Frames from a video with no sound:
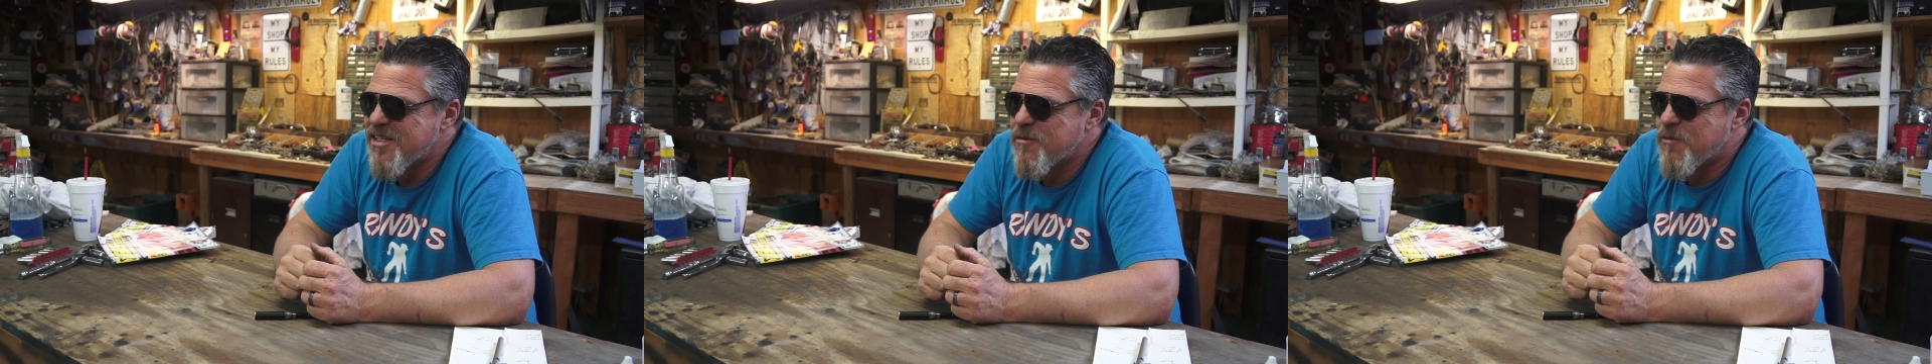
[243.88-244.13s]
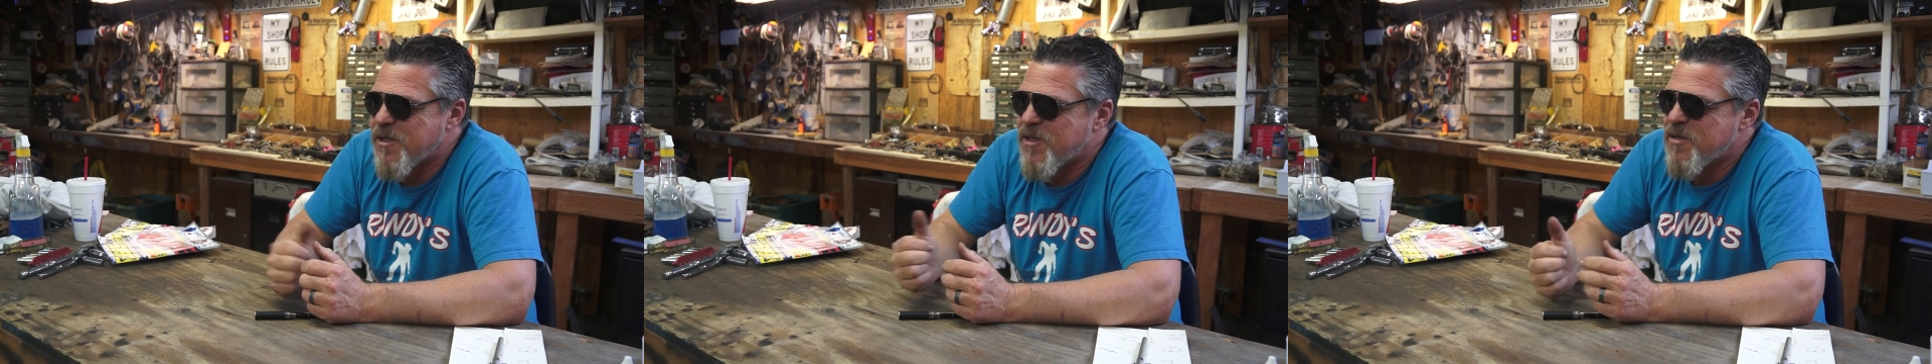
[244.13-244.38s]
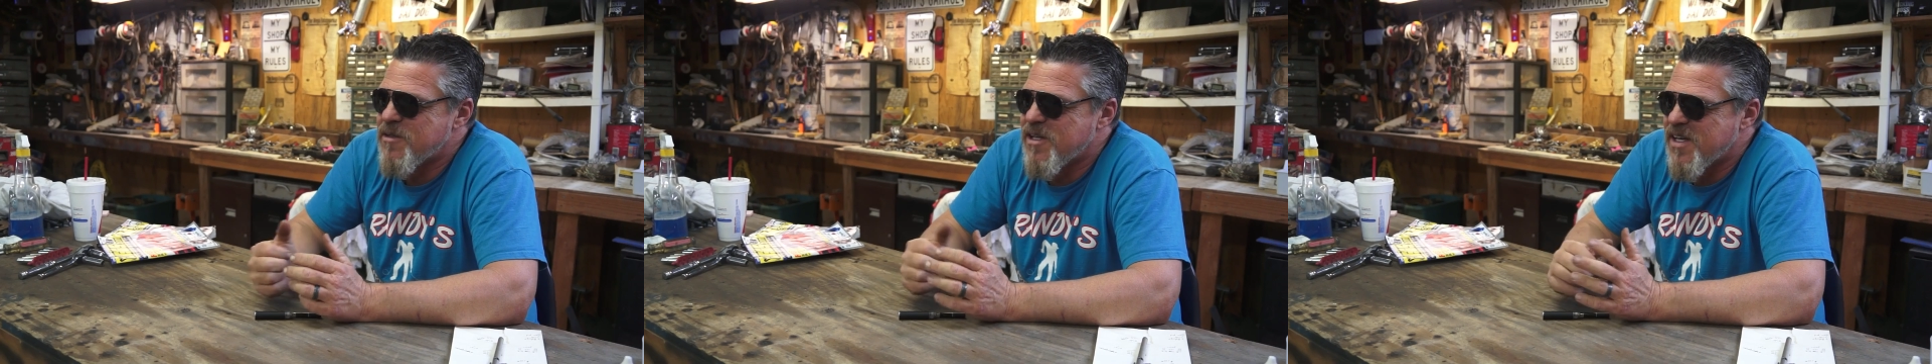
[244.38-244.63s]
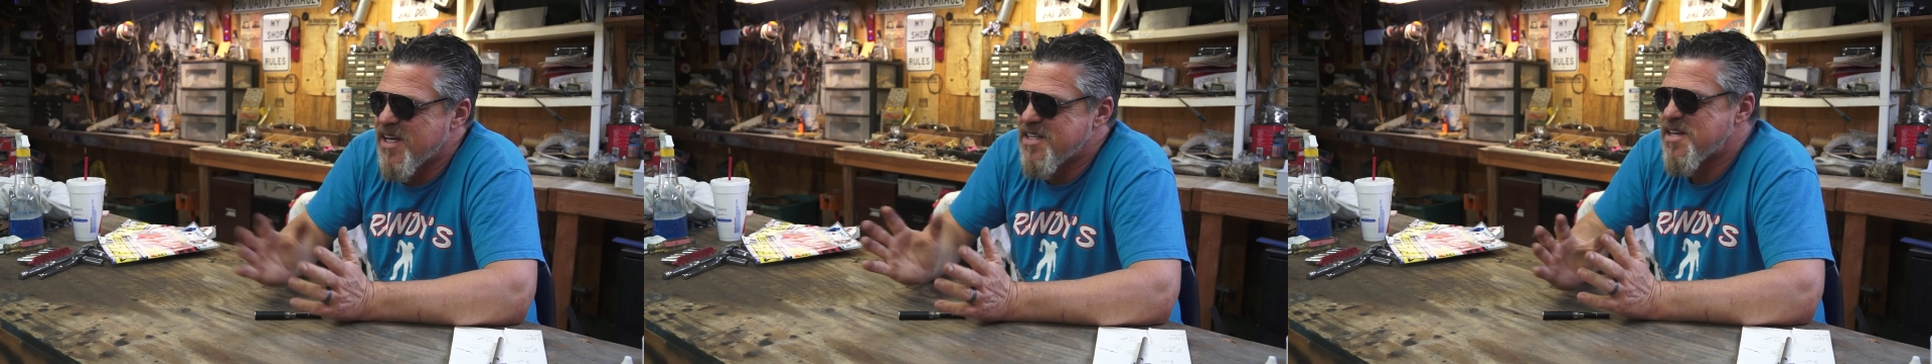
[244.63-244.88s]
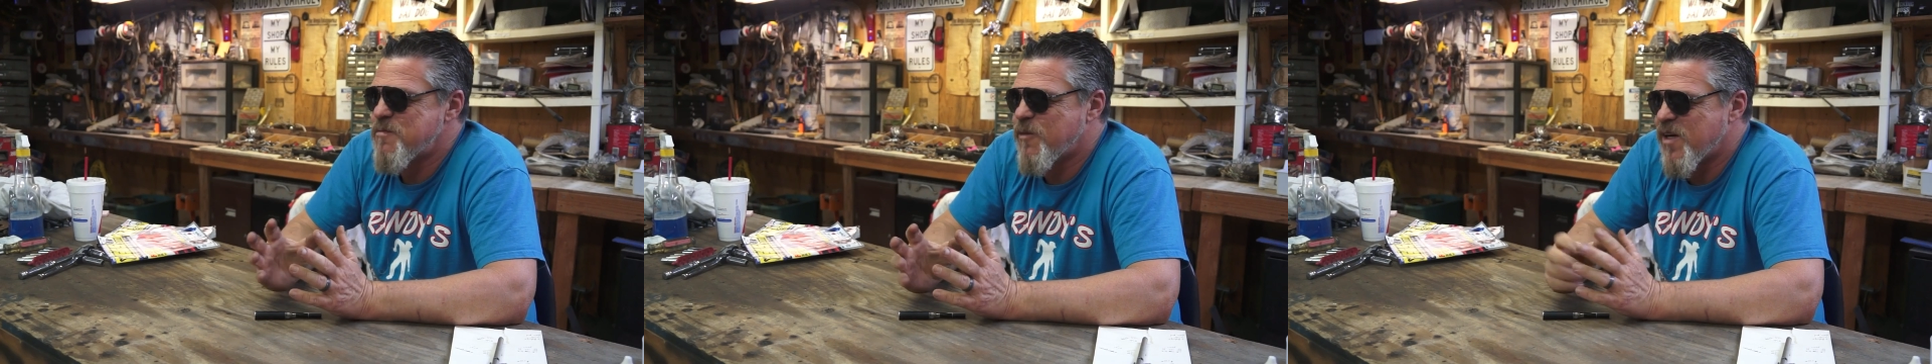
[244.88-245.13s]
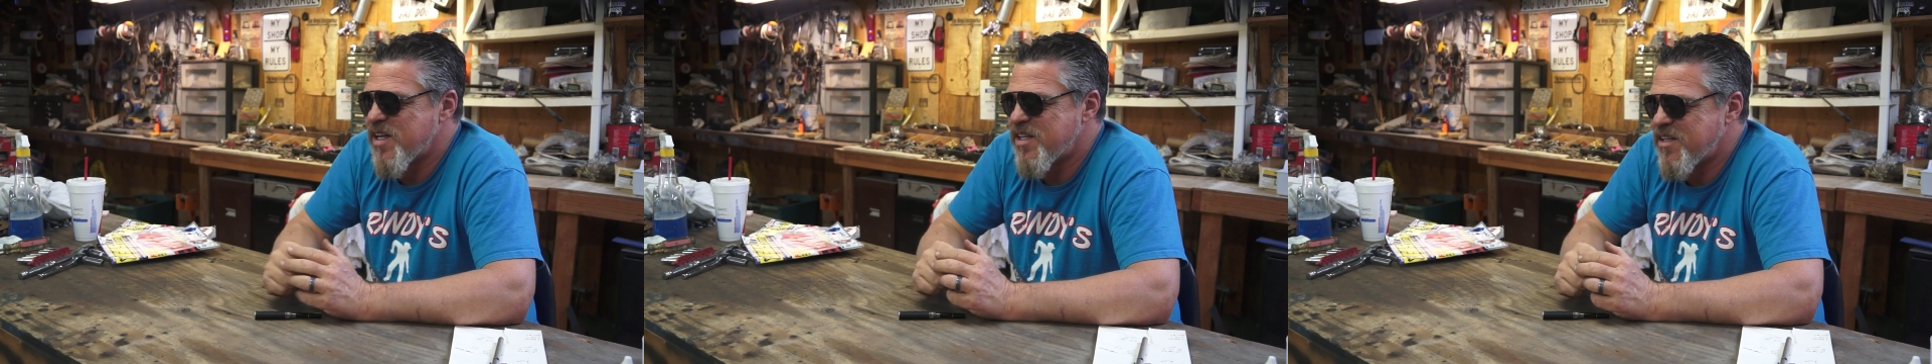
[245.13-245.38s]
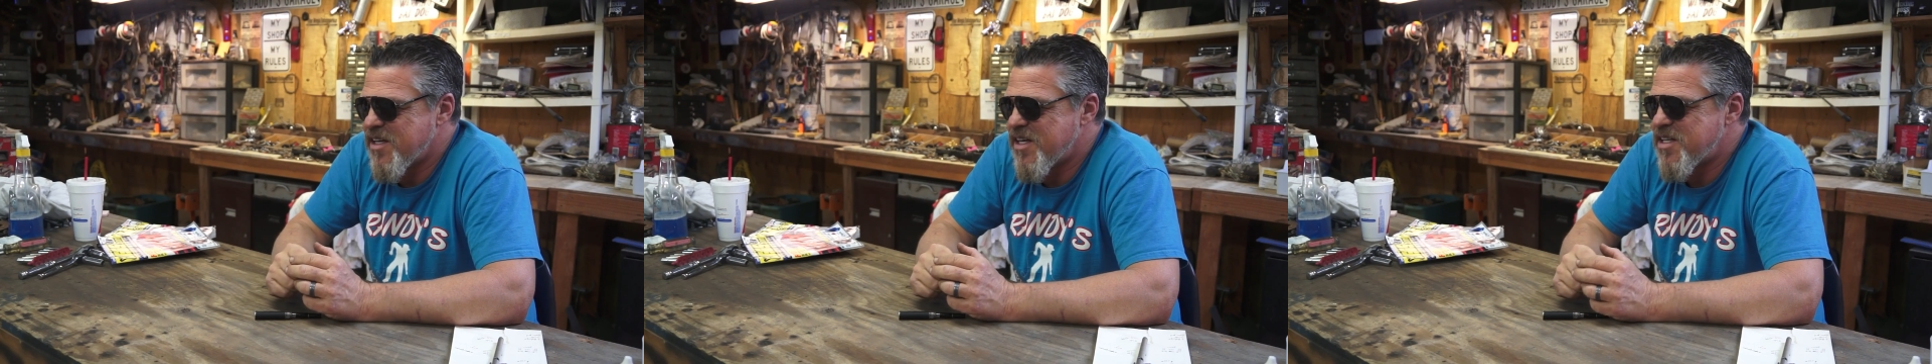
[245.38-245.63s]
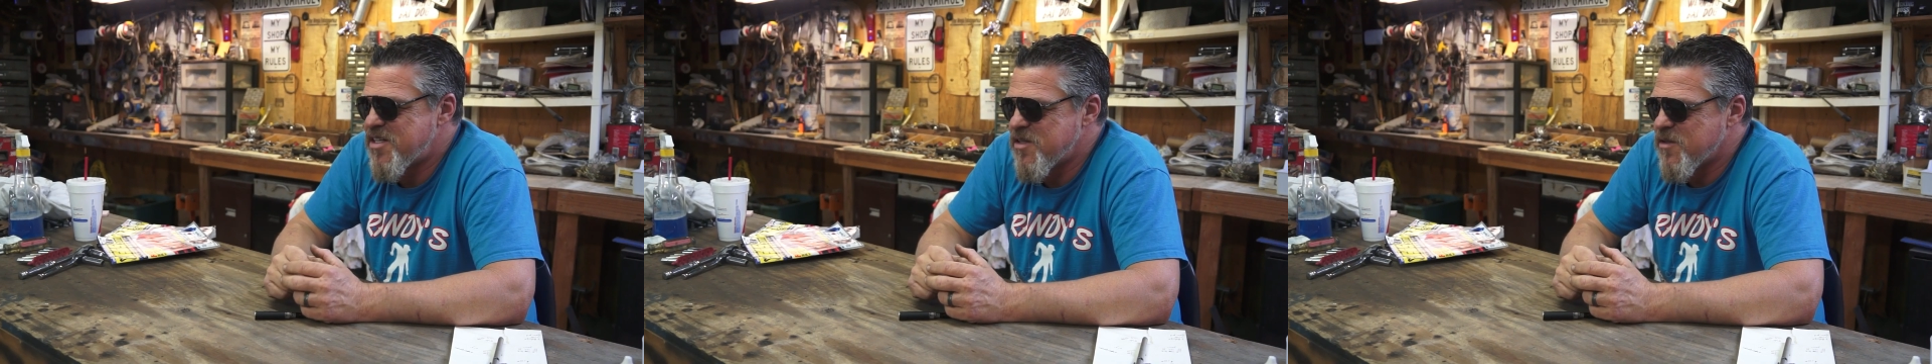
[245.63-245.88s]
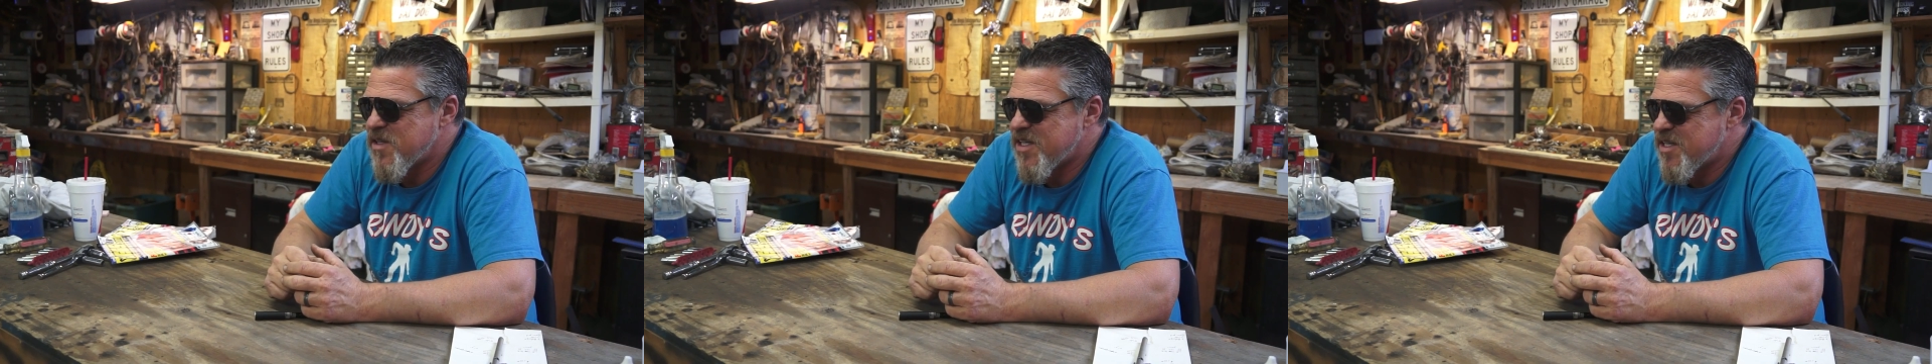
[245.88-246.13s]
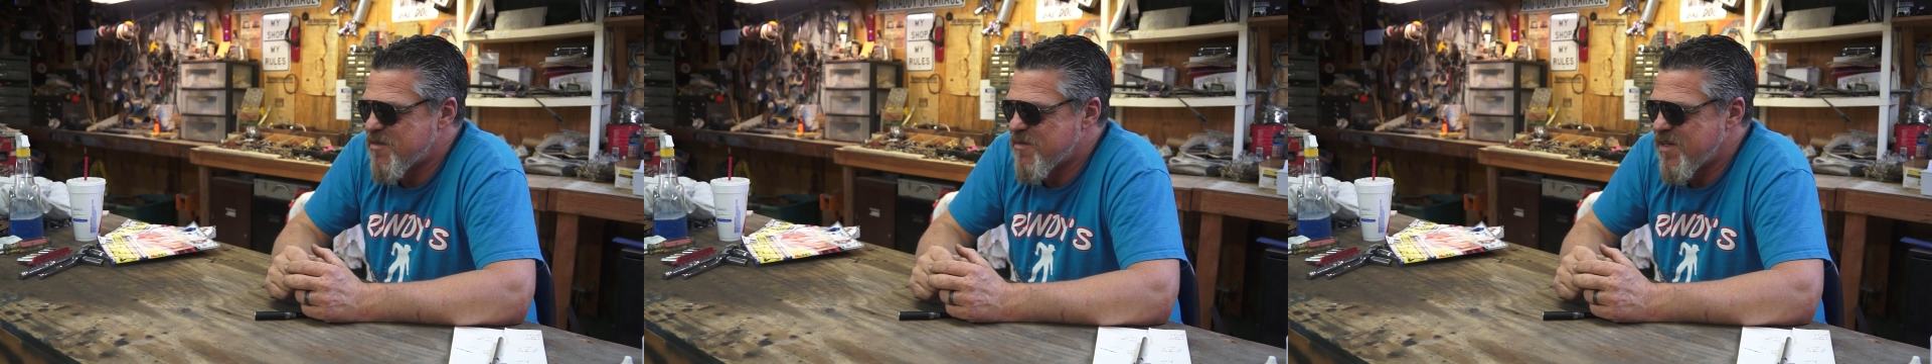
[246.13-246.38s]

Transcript: well, I asked him what he had done to it,